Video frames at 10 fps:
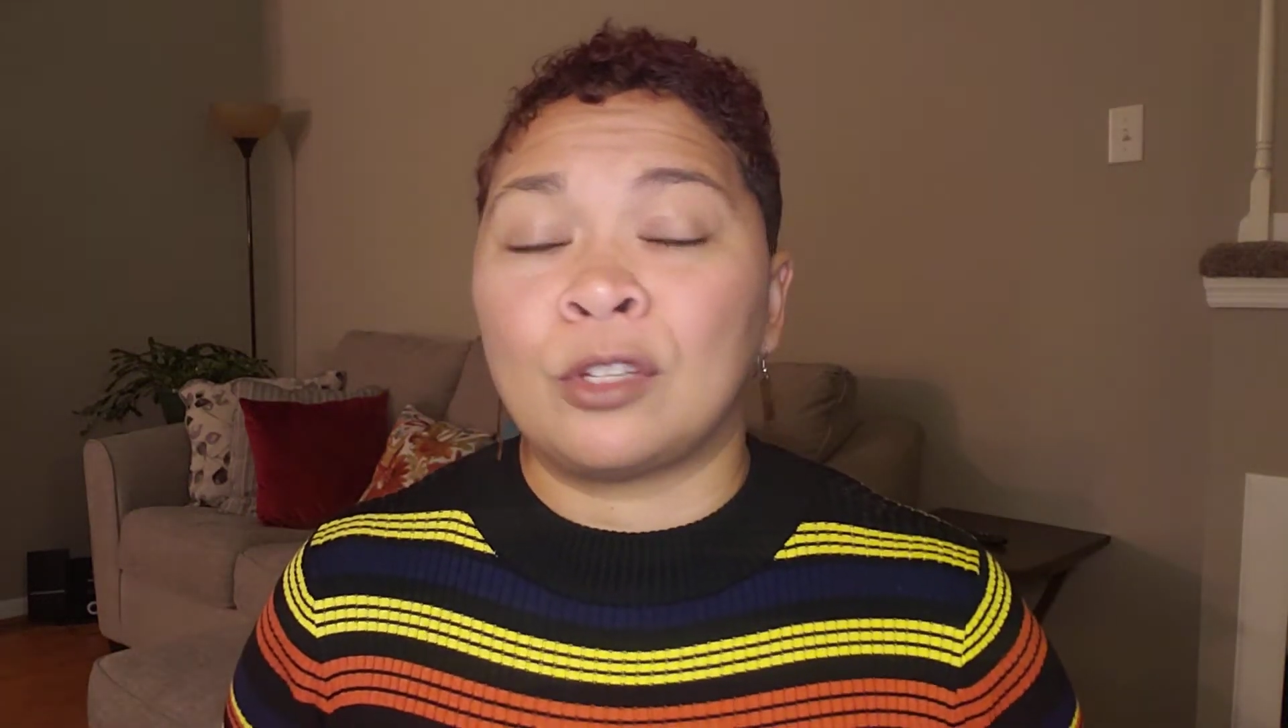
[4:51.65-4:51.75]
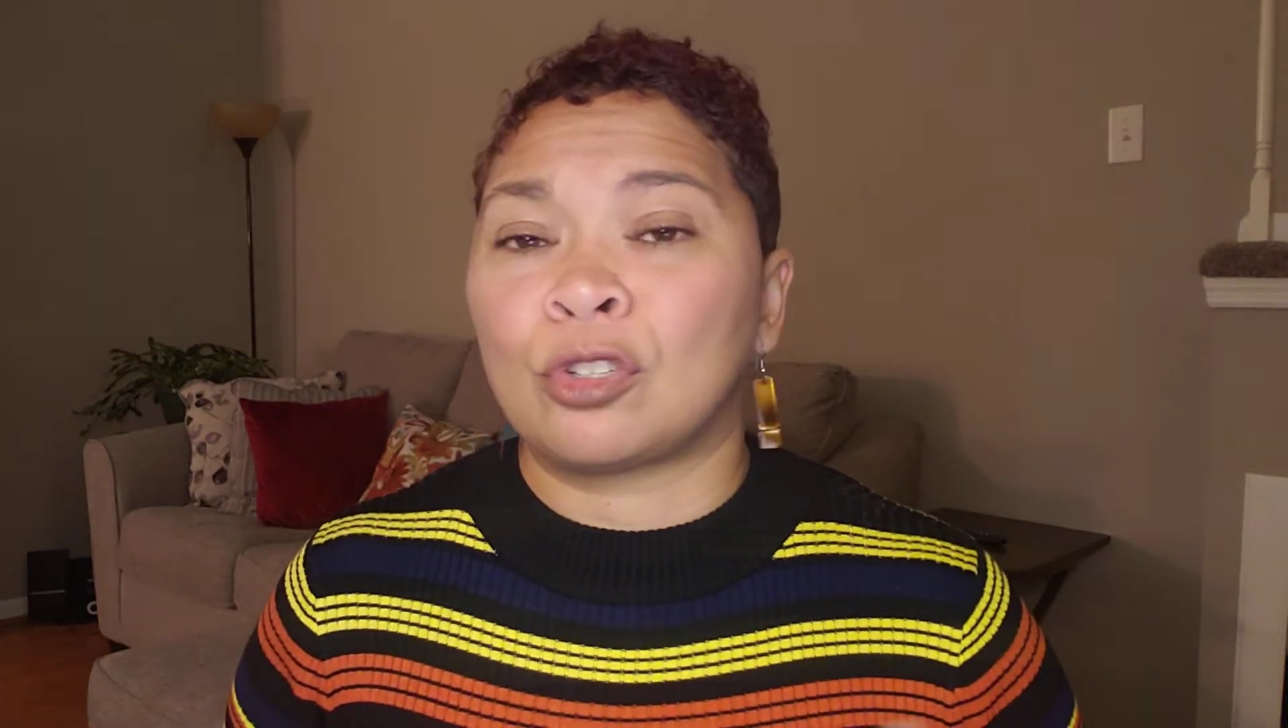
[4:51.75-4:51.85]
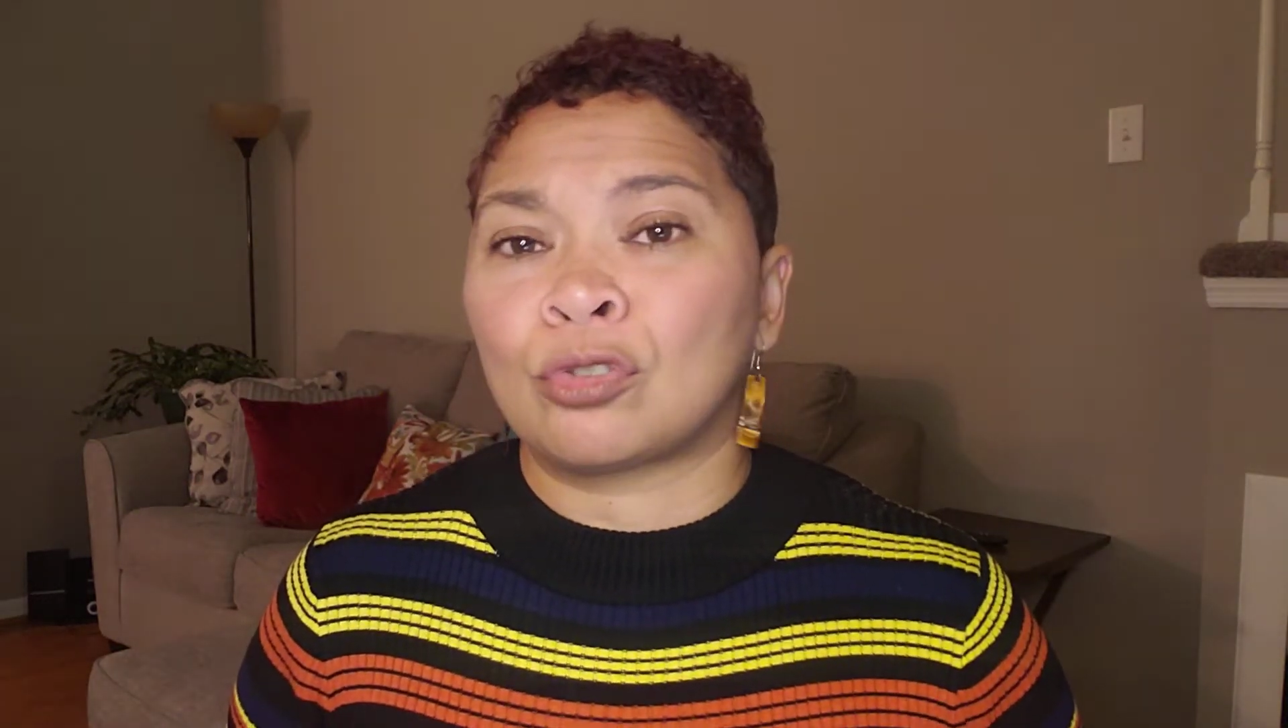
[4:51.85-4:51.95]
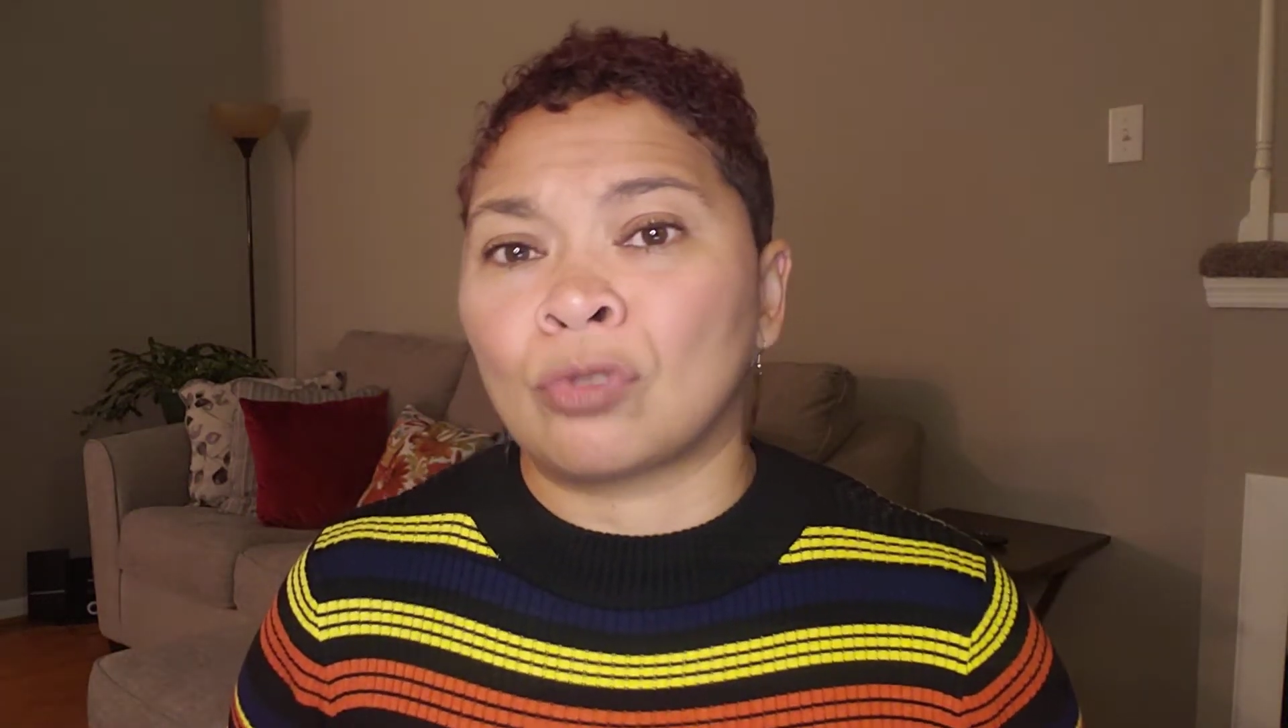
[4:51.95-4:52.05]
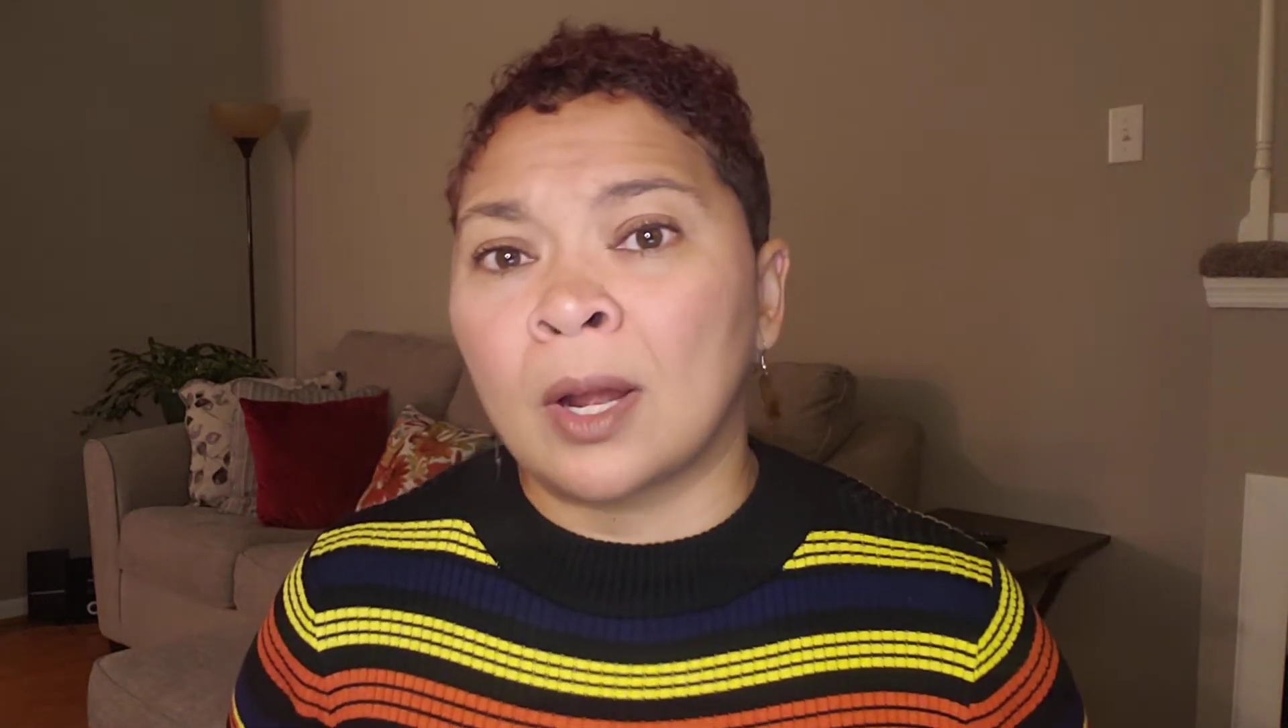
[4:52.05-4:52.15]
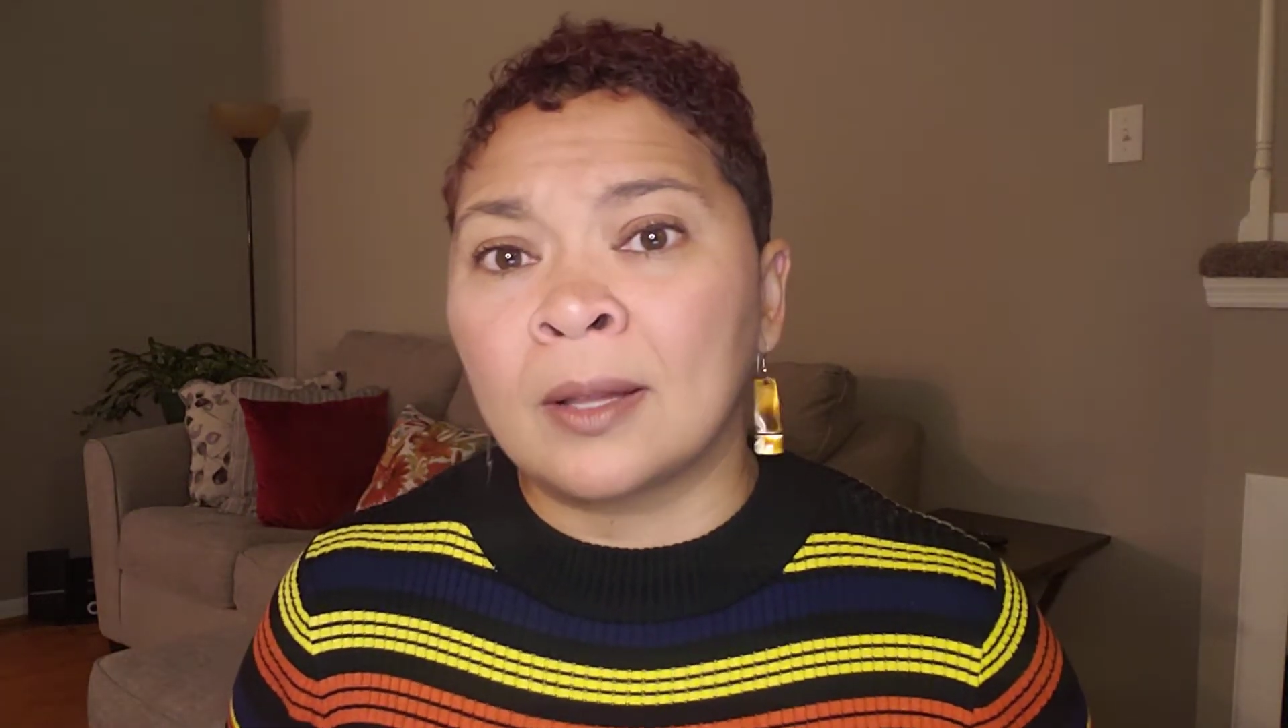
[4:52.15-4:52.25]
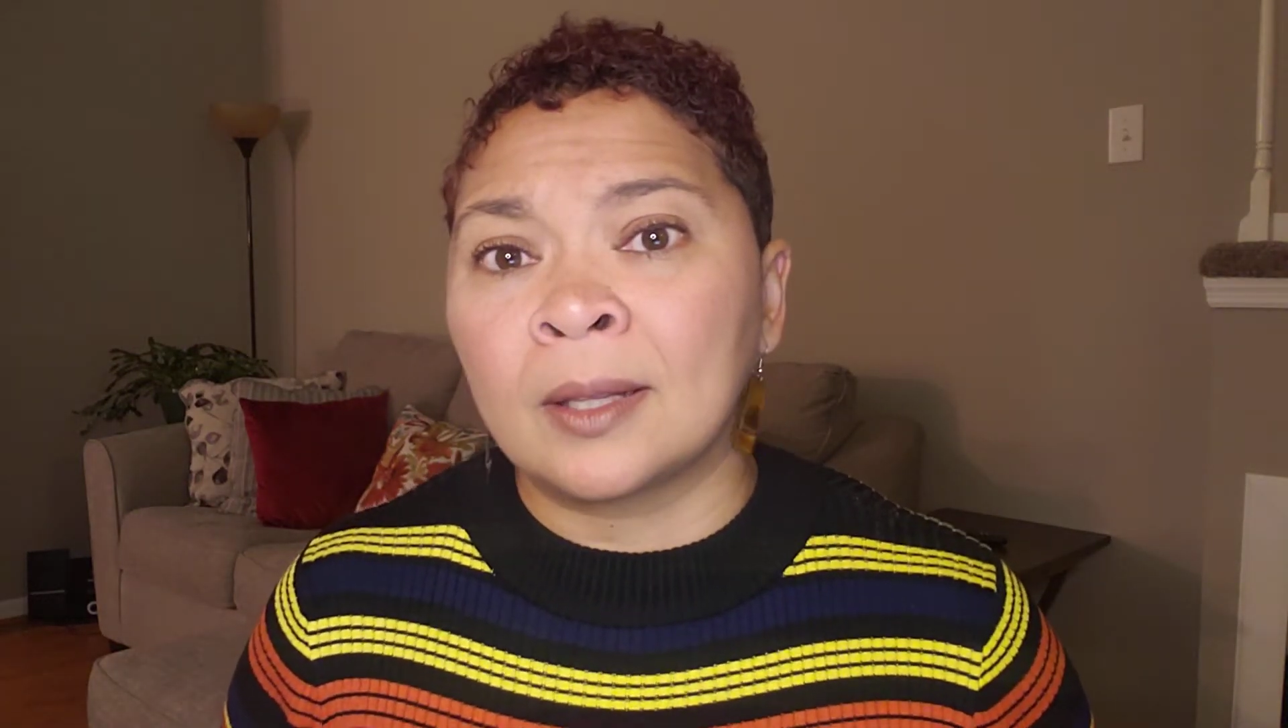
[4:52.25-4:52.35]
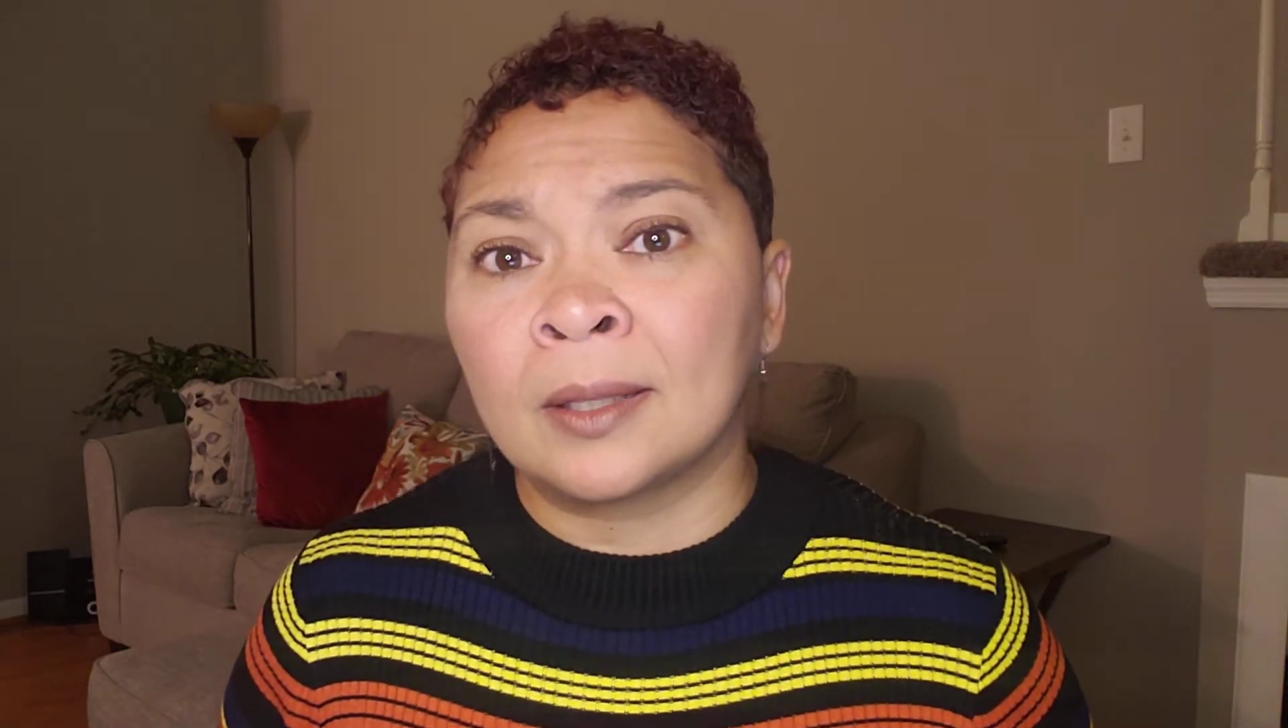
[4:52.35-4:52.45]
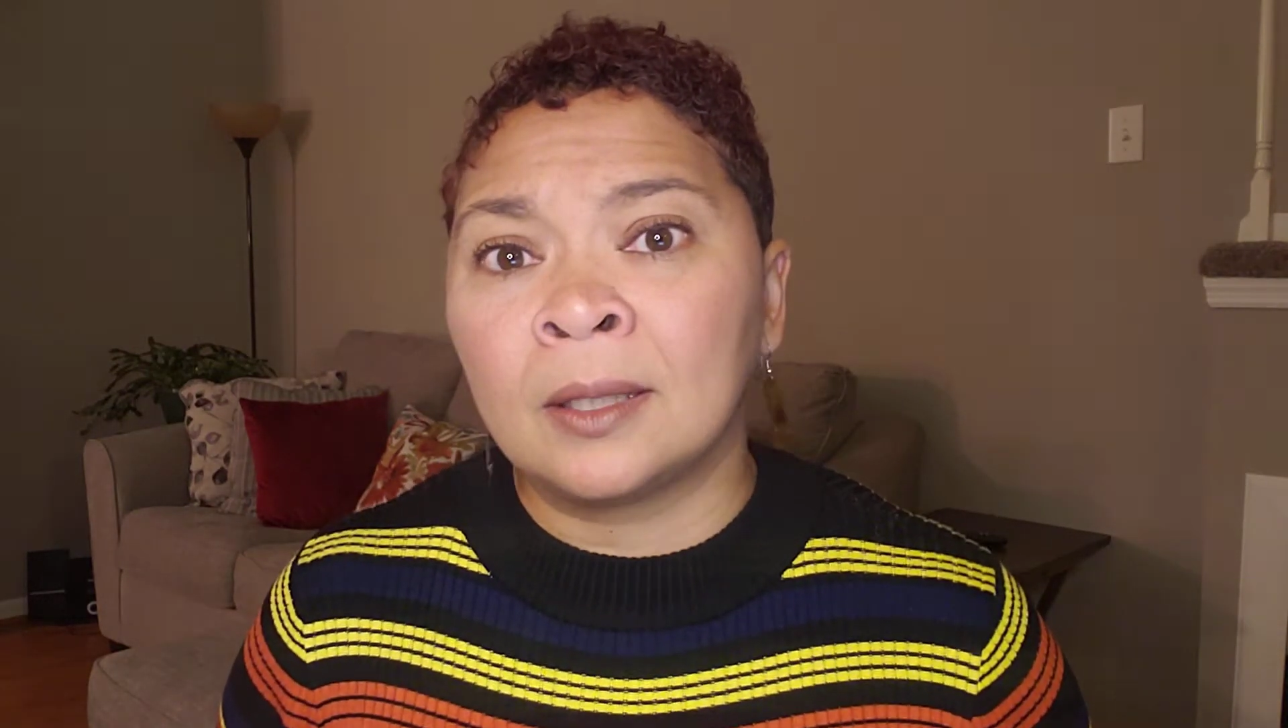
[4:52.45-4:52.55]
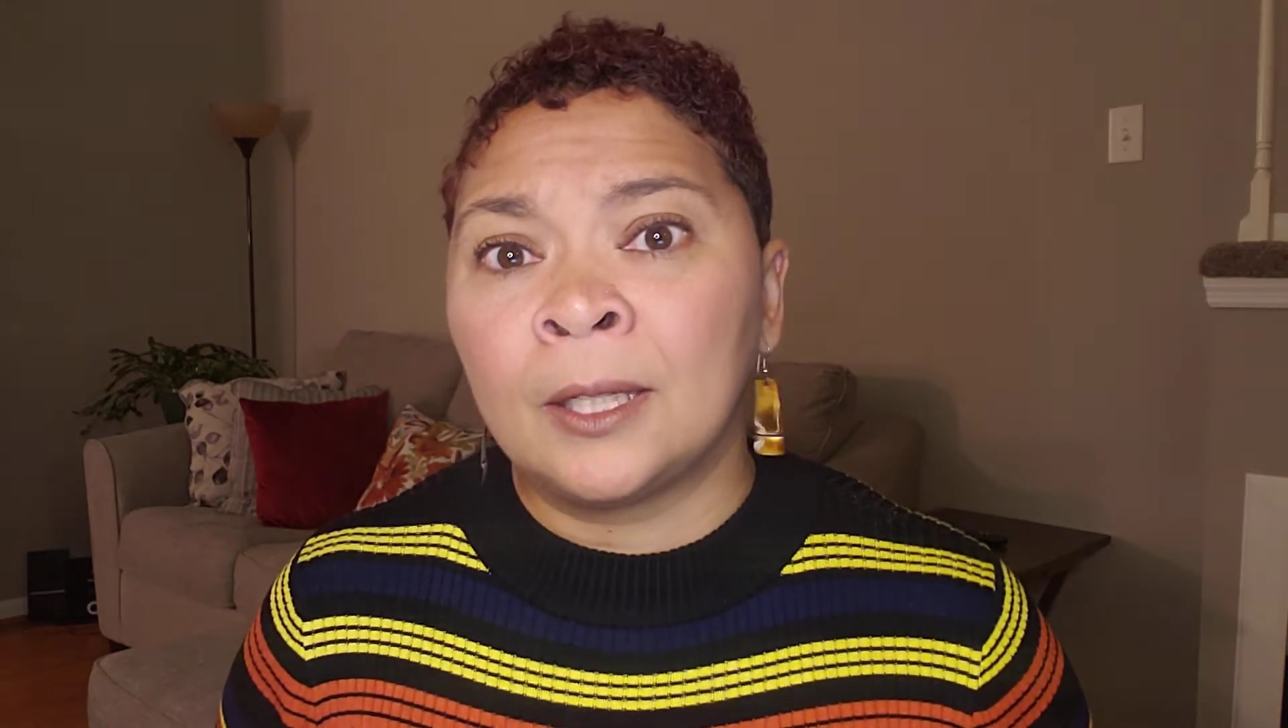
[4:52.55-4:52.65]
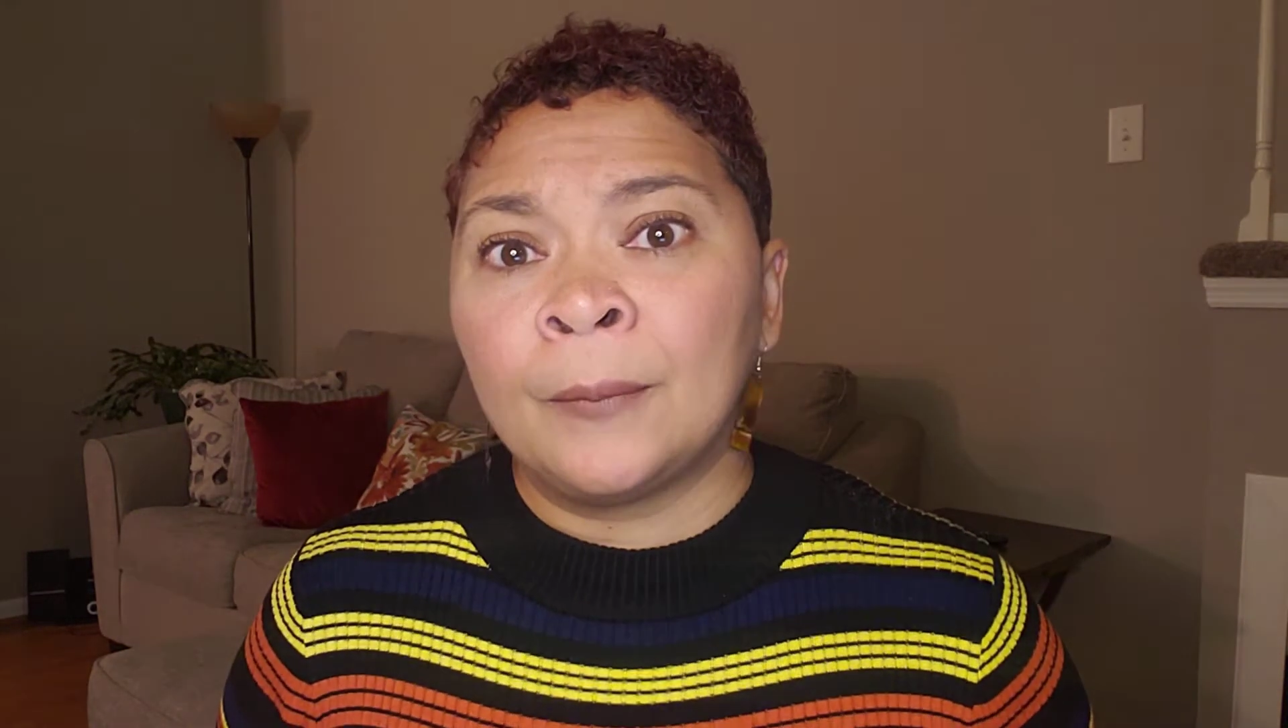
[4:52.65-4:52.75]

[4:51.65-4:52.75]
struggling